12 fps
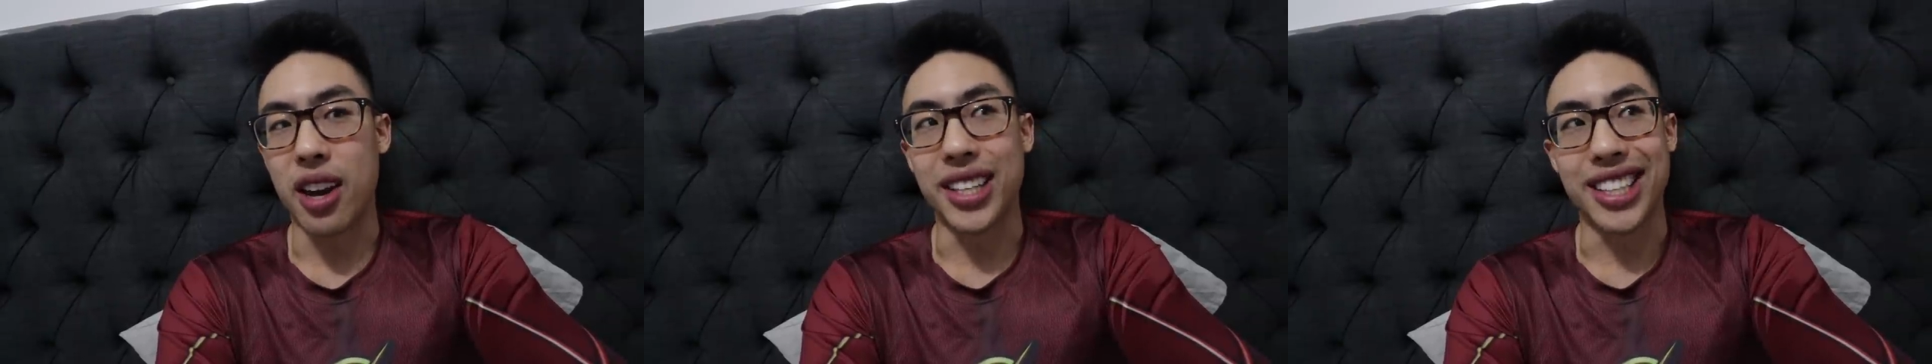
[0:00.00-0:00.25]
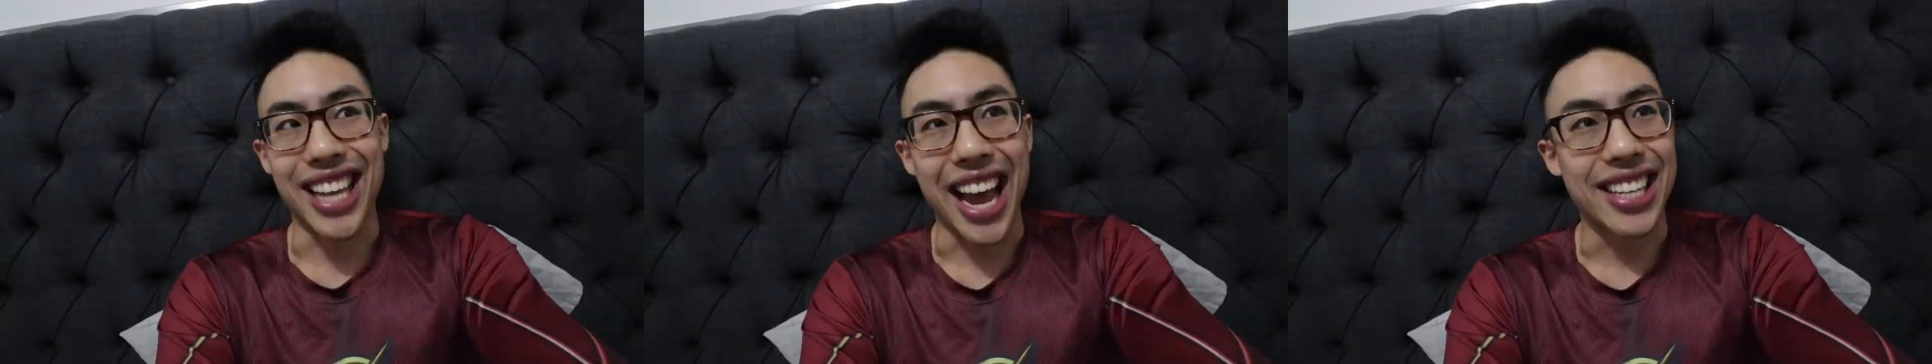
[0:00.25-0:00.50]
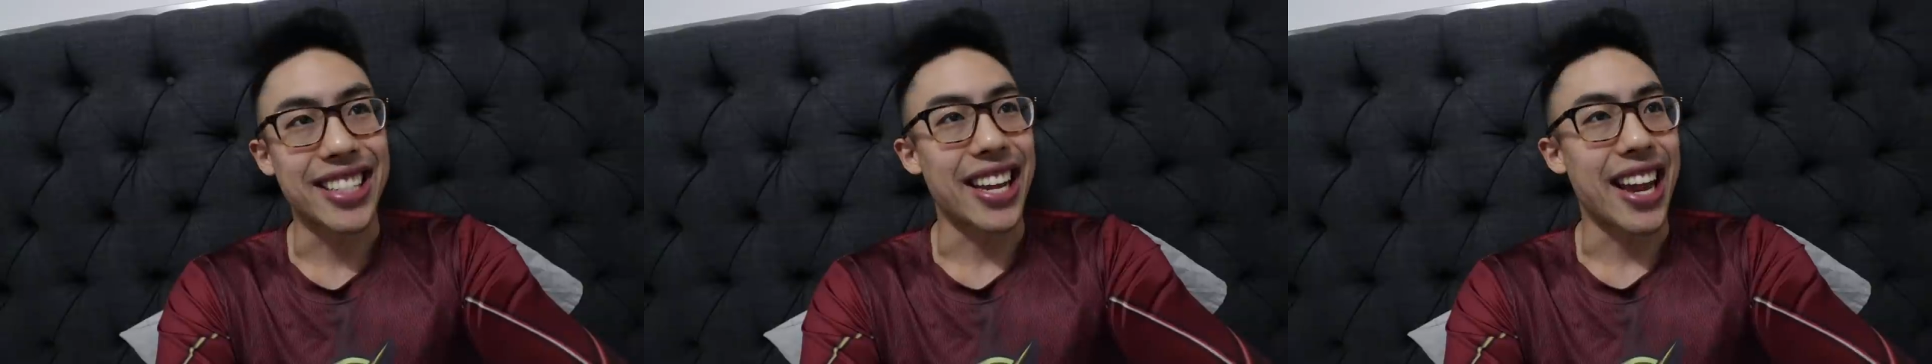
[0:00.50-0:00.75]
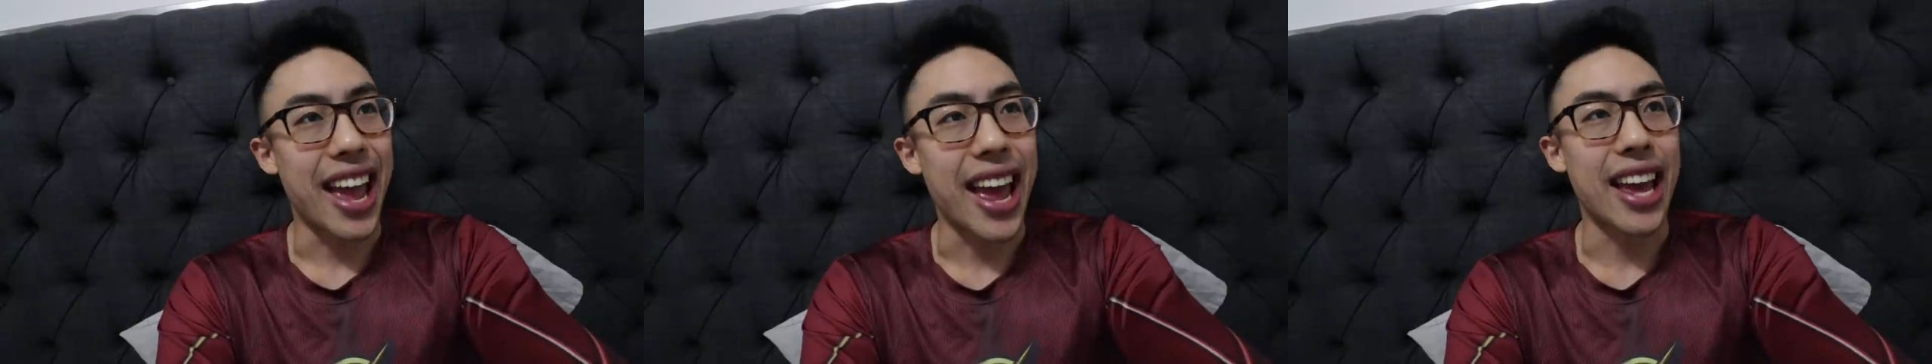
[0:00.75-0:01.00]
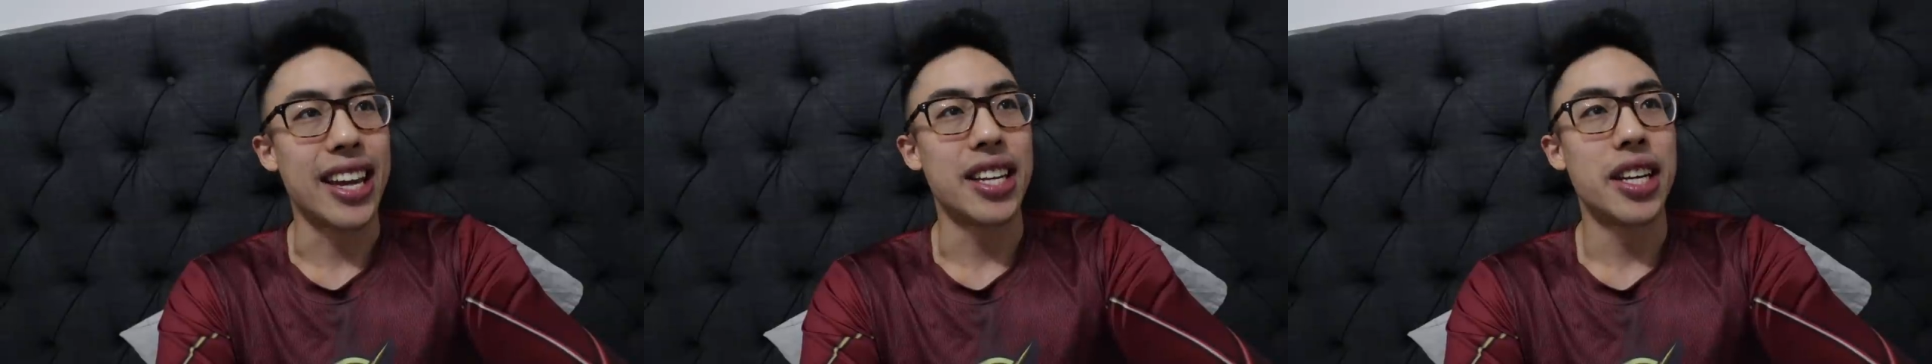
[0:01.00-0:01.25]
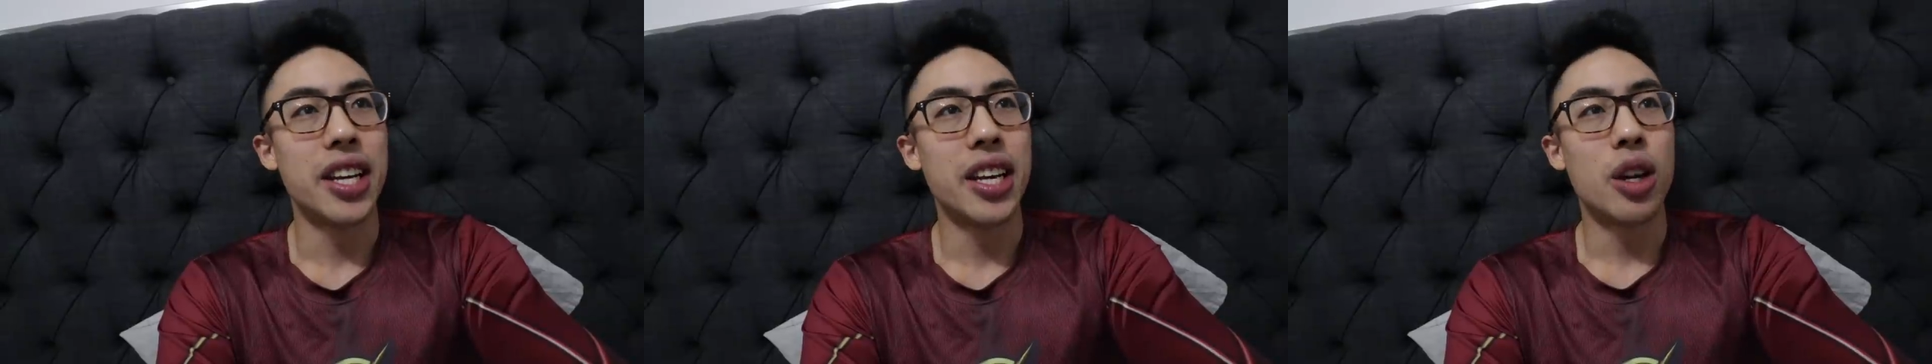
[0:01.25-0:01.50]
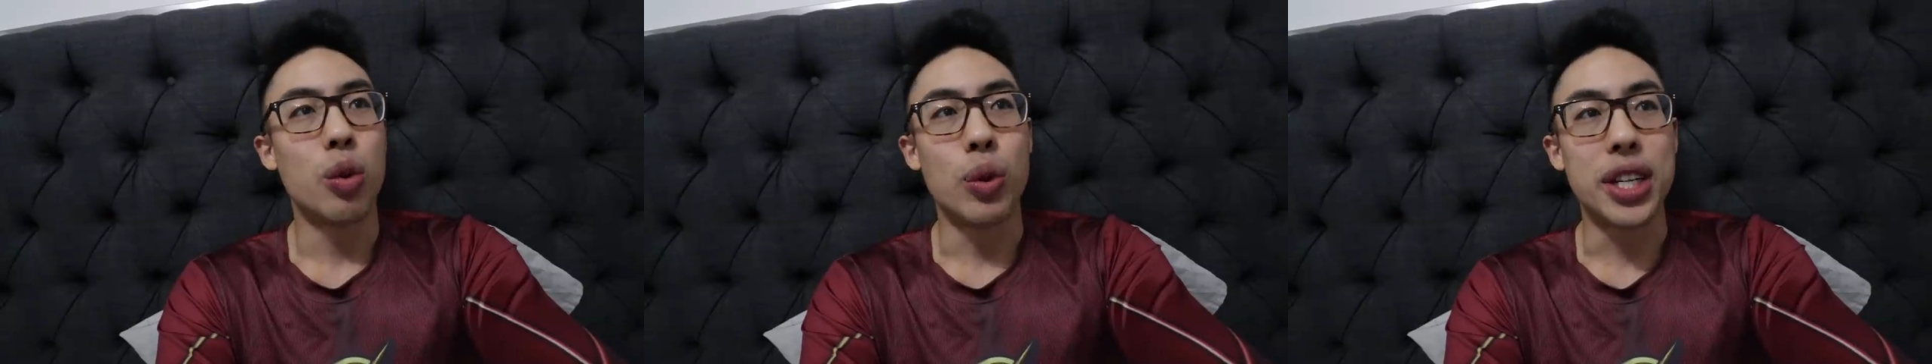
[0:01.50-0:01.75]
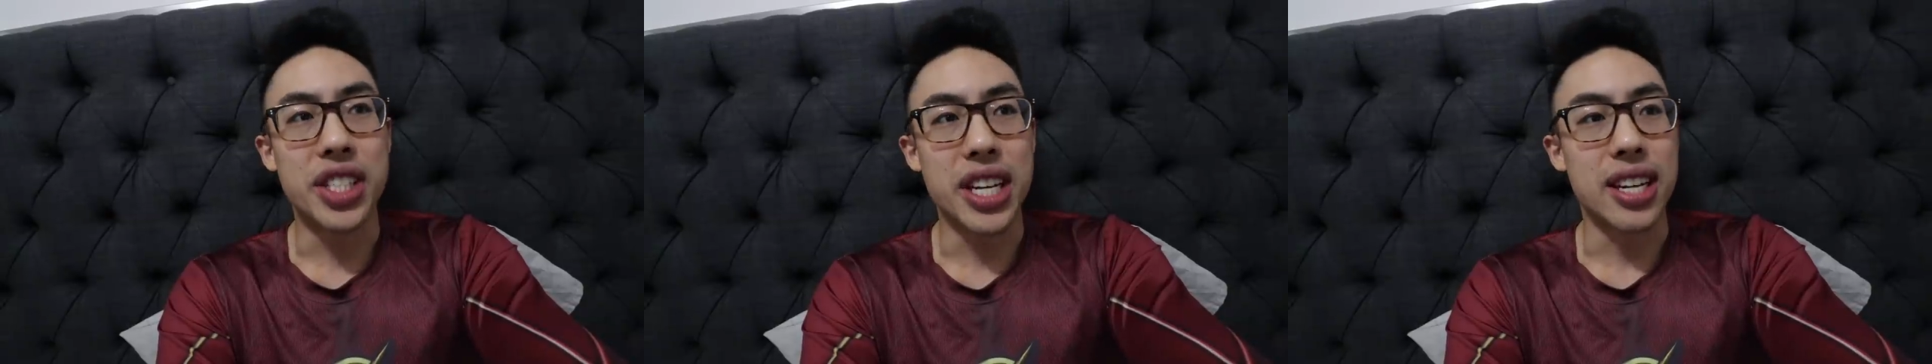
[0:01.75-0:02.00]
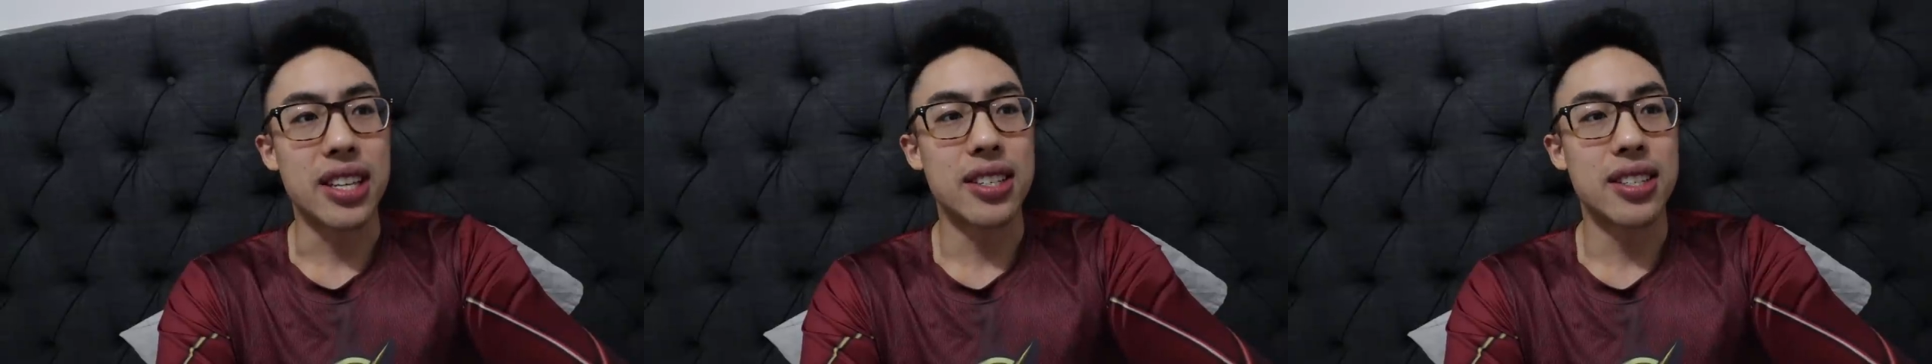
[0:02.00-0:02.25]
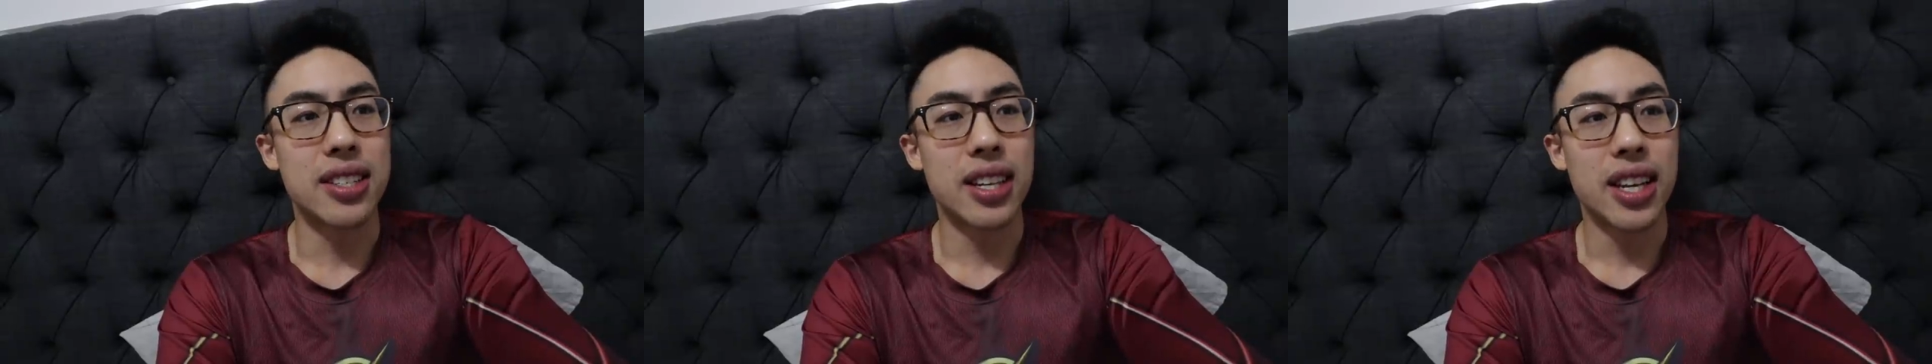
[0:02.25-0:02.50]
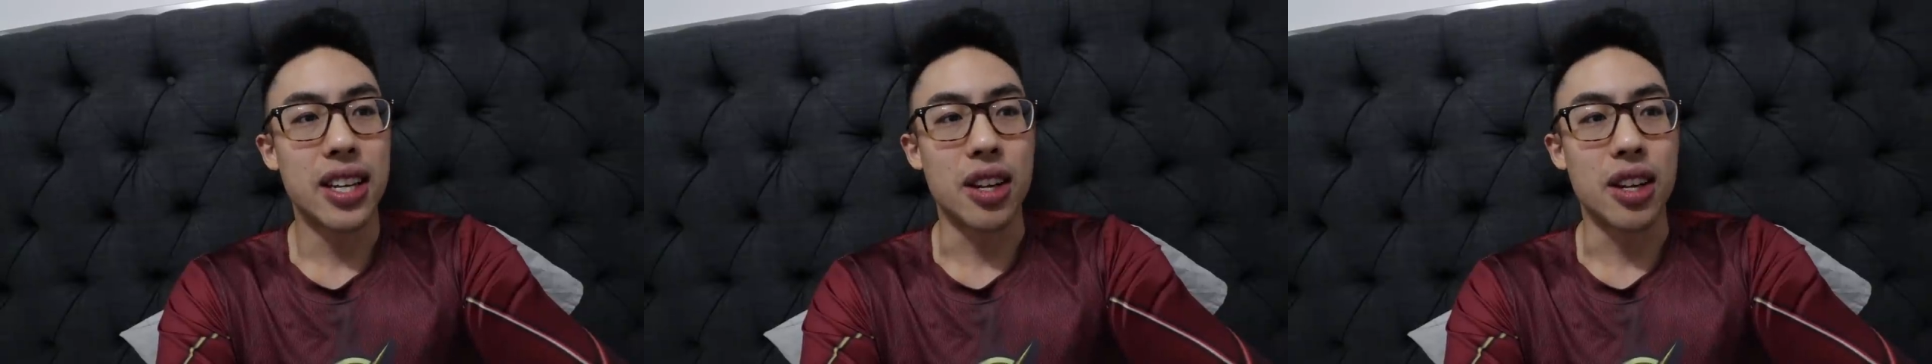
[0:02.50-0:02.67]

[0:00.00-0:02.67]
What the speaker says: on the task at hand, which is,